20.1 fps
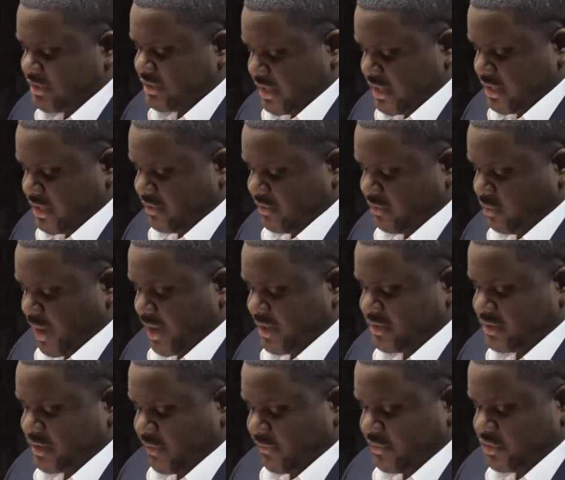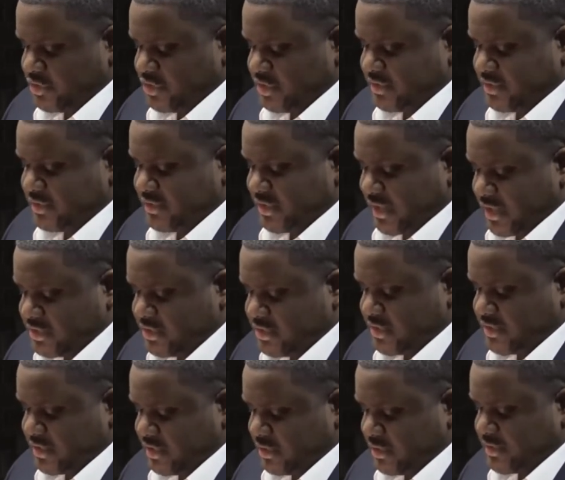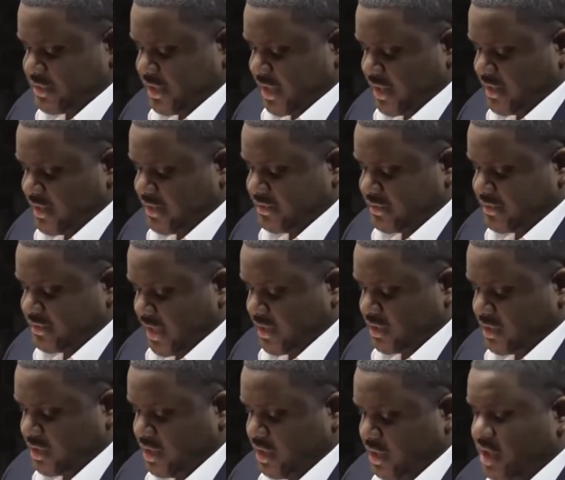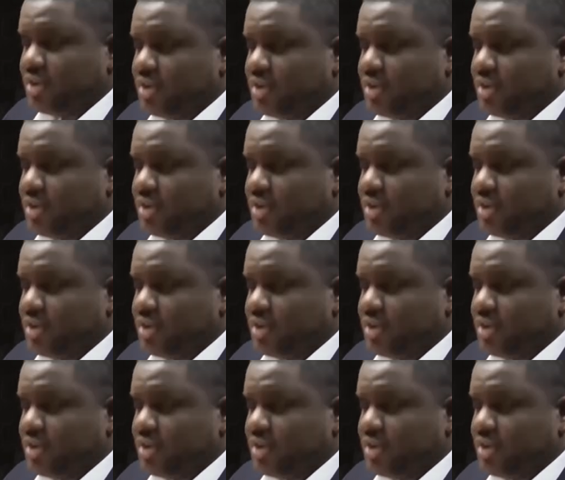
thinking of white suffragists such as Elizabeth Cady Stanton